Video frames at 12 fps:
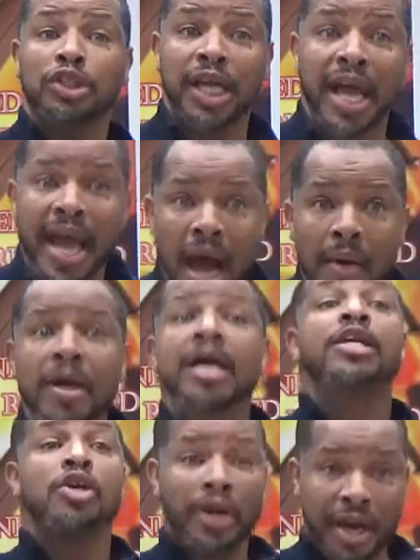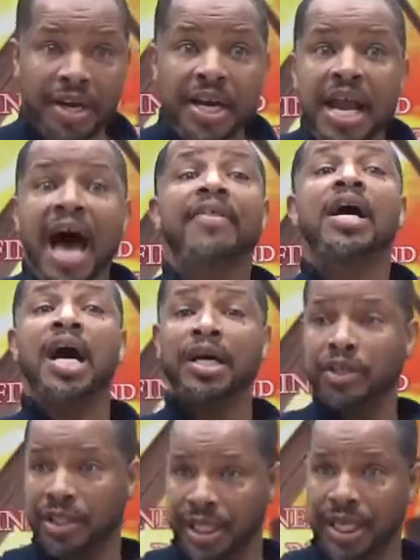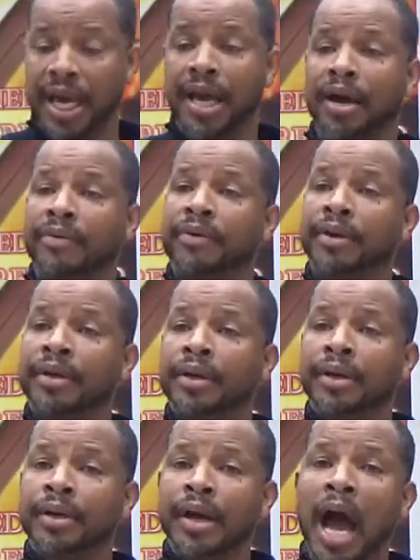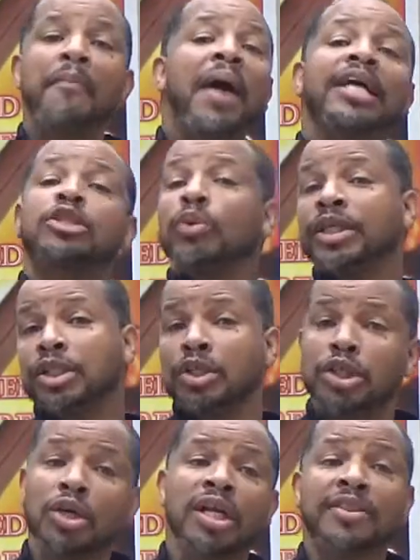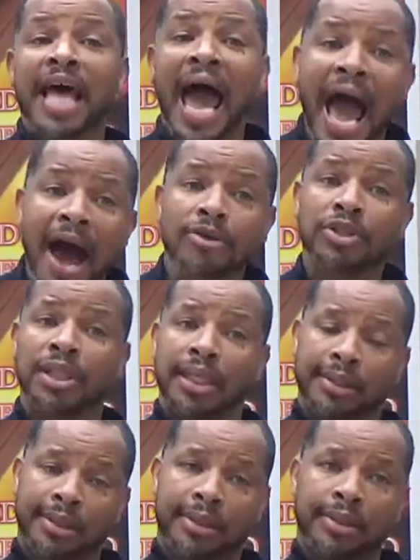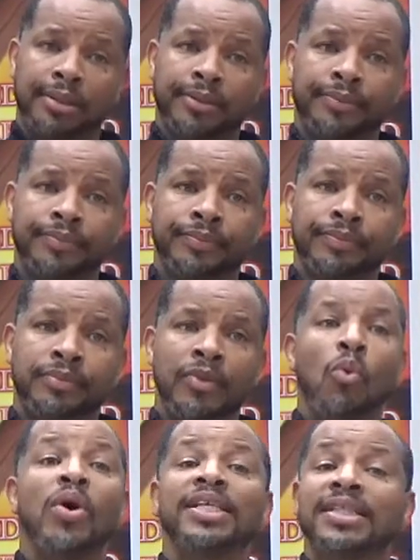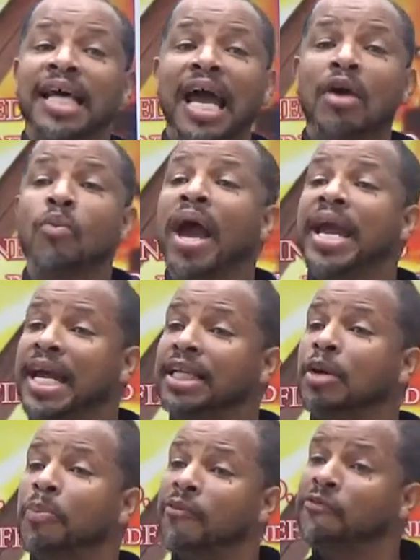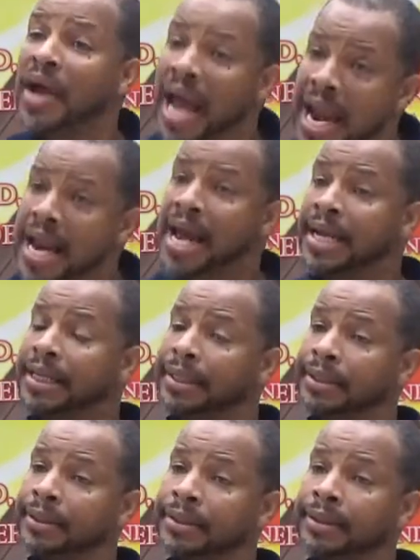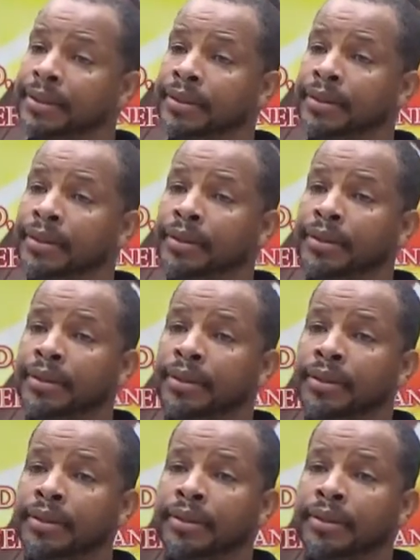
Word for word: to help, you getting another hundred to give. Yeah. I might switch you to the thousands. Yeah. the same way in the prophetic. In the prophetic.